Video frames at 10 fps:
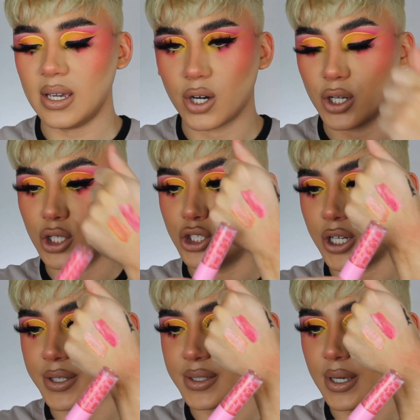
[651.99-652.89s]
Called
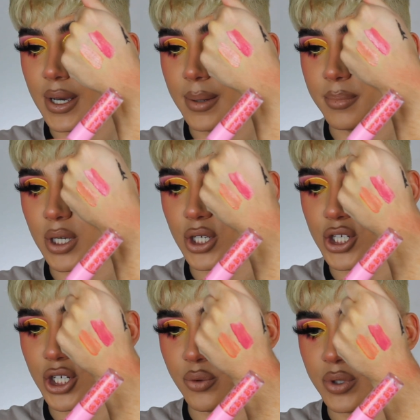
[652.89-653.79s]
Just
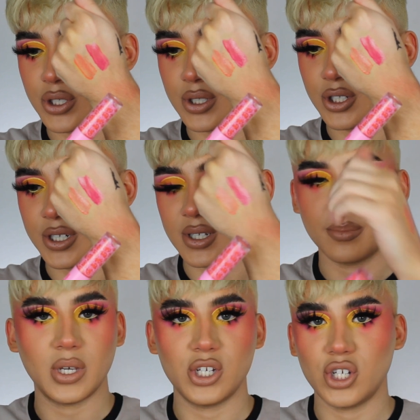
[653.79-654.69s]
Peachy, which is just a
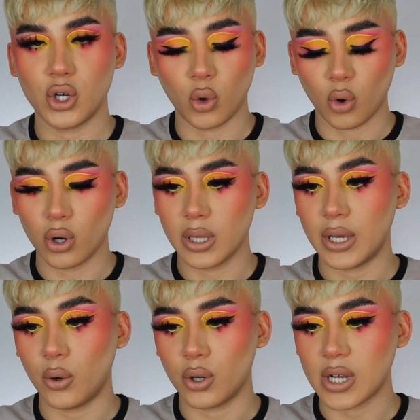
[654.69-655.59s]
peachy
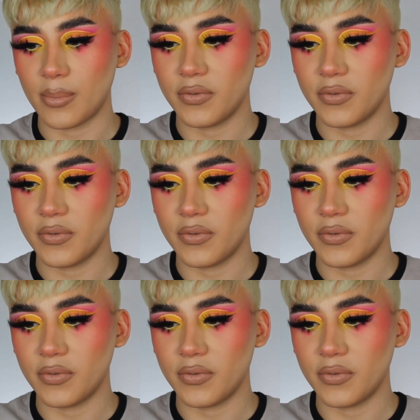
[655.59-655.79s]
corally type.